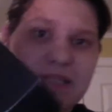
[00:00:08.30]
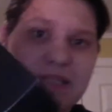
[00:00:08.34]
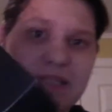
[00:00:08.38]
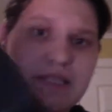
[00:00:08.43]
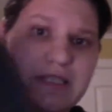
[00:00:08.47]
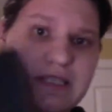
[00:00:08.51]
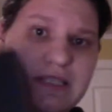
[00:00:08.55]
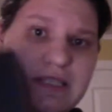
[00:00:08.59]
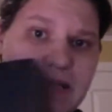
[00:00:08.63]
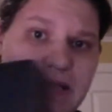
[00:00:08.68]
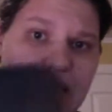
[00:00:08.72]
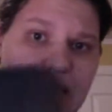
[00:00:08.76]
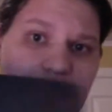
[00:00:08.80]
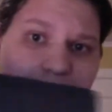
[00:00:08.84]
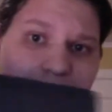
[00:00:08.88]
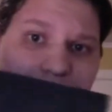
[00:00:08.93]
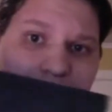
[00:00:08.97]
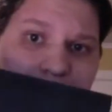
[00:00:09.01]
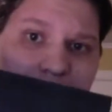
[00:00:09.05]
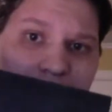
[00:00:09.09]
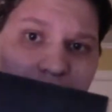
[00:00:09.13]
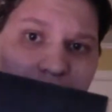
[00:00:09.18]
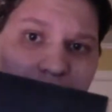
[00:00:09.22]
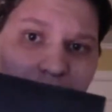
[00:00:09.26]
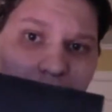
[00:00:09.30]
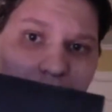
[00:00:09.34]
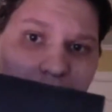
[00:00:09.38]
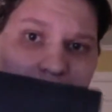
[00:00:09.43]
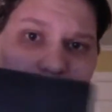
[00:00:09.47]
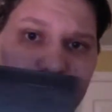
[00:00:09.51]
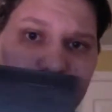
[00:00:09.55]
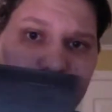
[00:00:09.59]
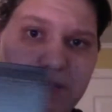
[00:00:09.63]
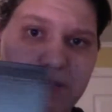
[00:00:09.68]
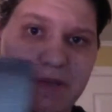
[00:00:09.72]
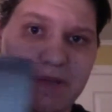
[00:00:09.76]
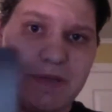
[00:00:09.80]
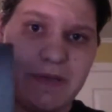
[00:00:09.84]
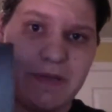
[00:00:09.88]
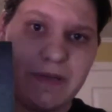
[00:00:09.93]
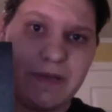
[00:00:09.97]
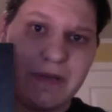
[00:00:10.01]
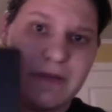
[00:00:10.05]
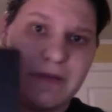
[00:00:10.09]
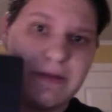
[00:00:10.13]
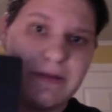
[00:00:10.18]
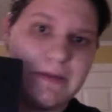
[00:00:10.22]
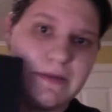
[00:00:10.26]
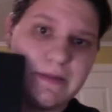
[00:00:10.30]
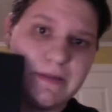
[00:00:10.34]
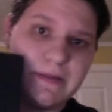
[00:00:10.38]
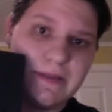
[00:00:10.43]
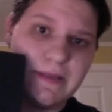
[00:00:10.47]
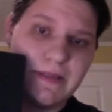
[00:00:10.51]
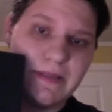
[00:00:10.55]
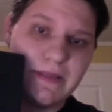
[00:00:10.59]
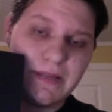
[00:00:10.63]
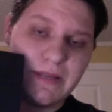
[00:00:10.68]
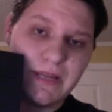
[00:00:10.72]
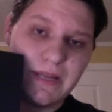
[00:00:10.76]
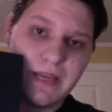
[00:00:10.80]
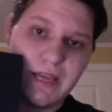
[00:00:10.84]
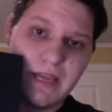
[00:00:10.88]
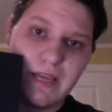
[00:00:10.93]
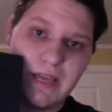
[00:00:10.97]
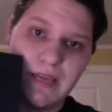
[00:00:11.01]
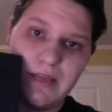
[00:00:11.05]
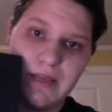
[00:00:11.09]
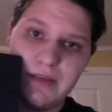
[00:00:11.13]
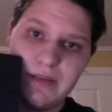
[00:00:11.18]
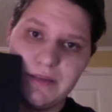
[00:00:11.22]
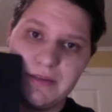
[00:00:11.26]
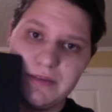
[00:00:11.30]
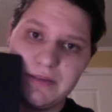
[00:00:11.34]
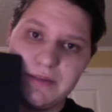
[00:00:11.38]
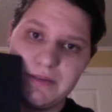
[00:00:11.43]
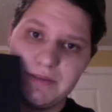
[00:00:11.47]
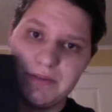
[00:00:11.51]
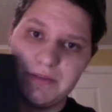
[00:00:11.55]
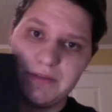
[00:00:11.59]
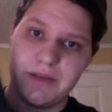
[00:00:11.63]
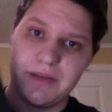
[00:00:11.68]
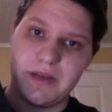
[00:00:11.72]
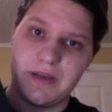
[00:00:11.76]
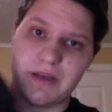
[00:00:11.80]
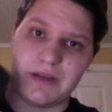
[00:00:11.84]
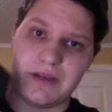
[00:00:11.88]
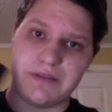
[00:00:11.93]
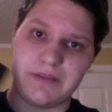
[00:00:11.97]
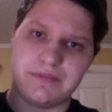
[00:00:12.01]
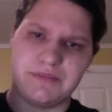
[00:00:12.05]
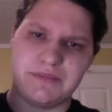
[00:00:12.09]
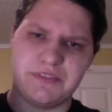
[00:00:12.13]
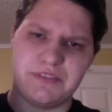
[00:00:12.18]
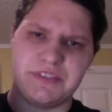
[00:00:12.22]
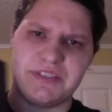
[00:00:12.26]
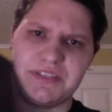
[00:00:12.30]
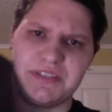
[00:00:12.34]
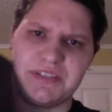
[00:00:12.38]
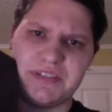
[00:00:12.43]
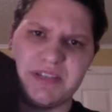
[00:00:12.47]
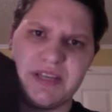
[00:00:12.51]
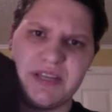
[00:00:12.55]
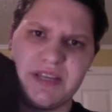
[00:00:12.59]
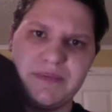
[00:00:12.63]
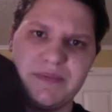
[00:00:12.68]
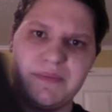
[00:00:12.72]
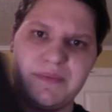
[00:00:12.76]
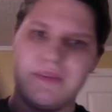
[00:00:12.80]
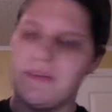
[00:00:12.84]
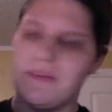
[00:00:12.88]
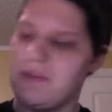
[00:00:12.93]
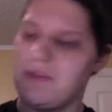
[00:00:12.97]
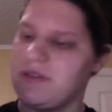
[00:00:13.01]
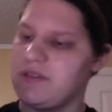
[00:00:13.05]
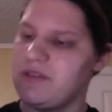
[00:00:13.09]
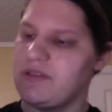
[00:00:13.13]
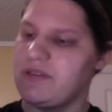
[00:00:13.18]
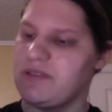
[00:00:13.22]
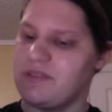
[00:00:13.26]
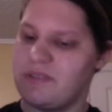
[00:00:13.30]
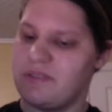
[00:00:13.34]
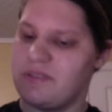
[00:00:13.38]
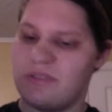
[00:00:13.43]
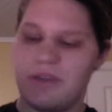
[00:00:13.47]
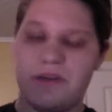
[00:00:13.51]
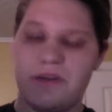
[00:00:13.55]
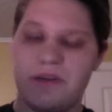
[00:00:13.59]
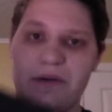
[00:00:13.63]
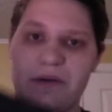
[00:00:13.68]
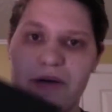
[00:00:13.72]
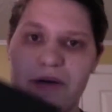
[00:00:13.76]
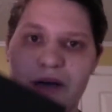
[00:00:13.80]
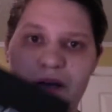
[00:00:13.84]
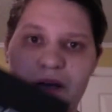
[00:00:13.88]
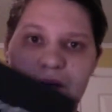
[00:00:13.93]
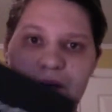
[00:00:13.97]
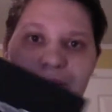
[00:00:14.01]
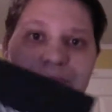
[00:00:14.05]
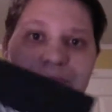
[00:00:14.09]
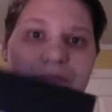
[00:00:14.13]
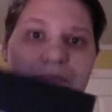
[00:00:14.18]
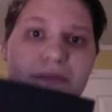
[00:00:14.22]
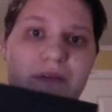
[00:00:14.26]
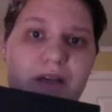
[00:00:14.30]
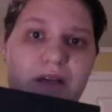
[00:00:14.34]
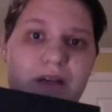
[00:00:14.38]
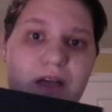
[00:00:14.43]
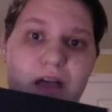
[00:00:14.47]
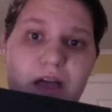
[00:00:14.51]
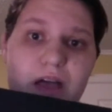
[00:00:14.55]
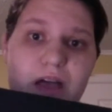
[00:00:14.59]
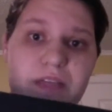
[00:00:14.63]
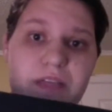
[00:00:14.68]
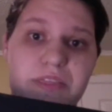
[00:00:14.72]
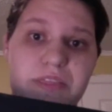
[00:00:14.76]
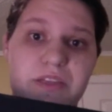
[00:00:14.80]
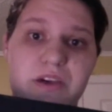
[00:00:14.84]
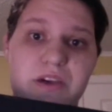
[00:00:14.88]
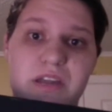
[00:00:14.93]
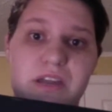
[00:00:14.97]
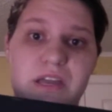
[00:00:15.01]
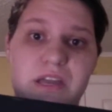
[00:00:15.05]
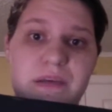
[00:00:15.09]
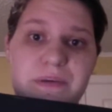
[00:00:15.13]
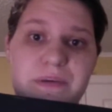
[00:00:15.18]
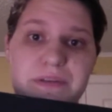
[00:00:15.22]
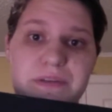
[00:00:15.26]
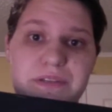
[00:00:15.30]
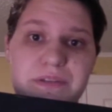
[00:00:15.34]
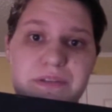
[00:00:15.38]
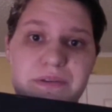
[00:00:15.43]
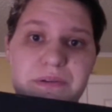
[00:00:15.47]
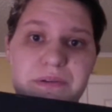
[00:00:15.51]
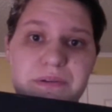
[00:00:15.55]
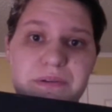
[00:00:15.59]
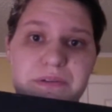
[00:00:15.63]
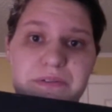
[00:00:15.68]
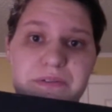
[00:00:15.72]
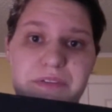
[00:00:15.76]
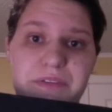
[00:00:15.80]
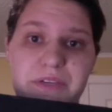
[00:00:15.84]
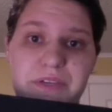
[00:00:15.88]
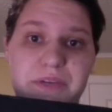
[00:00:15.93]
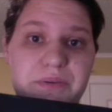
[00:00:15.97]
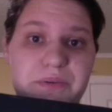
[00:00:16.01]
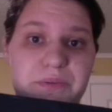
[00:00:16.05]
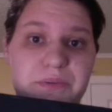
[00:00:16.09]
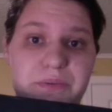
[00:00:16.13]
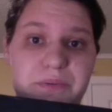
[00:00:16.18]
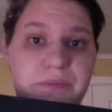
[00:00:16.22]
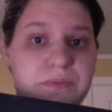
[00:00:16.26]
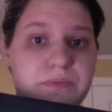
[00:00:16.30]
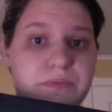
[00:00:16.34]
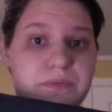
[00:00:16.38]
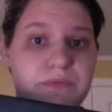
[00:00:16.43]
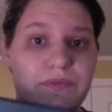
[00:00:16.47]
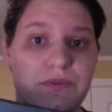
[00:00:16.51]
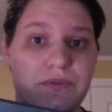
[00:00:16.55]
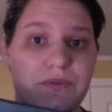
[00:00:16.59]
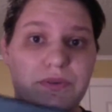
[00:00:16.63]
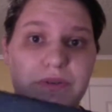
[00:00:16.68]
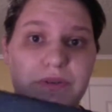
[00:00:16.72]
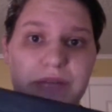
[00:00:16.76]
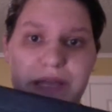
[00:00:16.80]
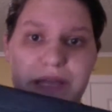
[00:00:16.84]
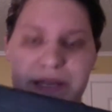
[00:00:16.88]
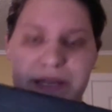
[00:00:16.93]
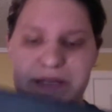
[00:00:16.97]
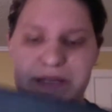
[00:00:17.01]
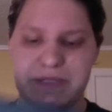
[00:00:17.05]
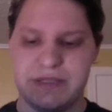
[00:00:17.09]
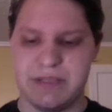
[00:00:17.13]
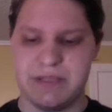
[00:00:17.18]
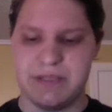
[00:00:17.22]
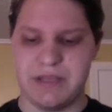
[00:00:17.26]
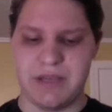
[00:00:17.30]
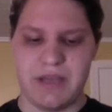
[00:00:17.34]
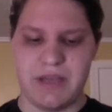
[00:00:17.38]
this came in the post the other day, just yesterday. So I thought I would do a review for you guys.